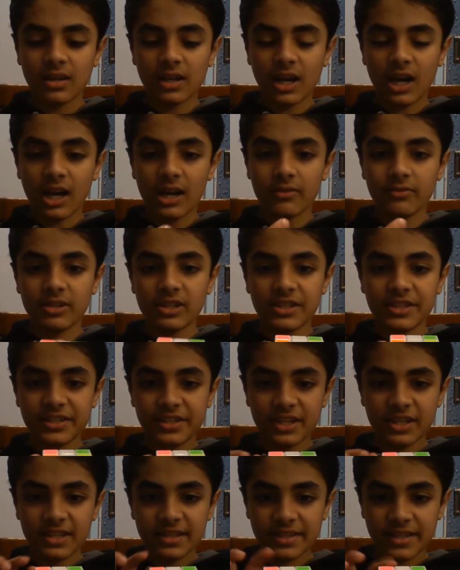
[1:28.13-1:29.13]
I will
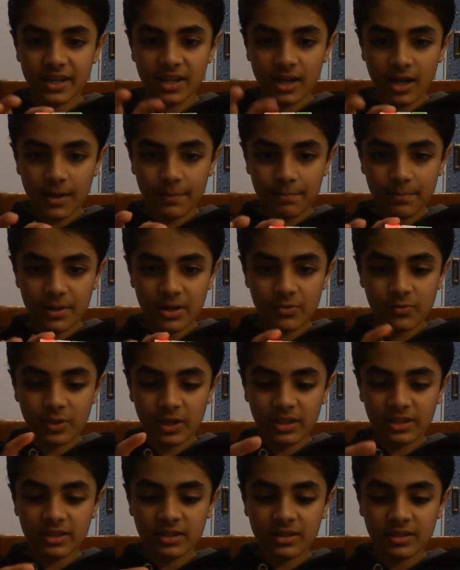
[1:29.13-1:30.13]
tilt the upper one